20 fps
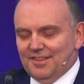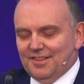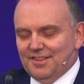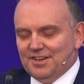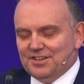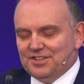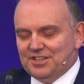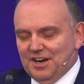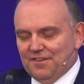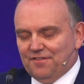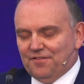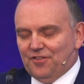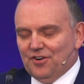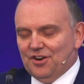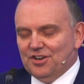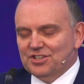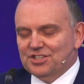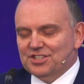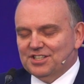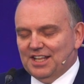the
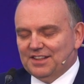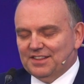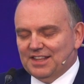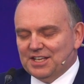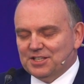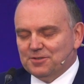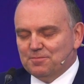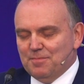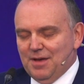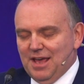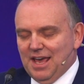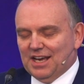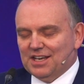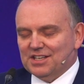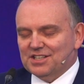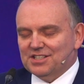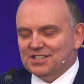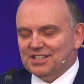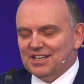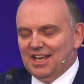difference that this
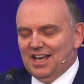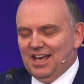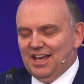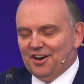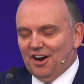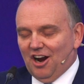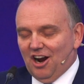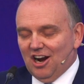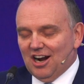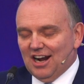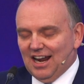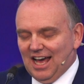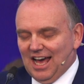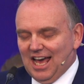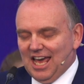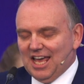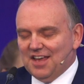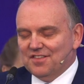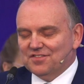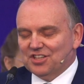makes in our
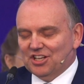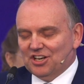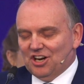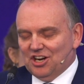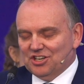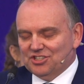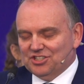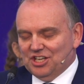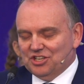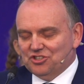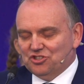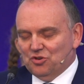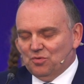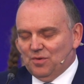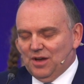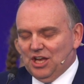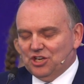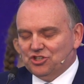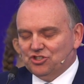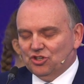lives and our
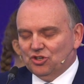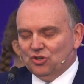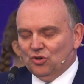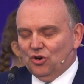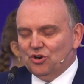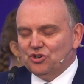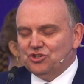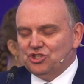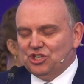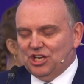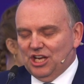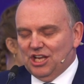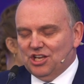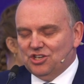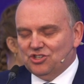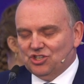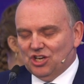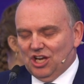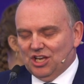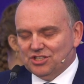situation. Lord,
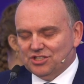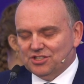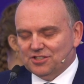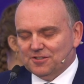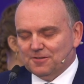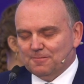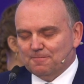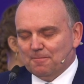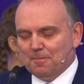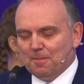change us,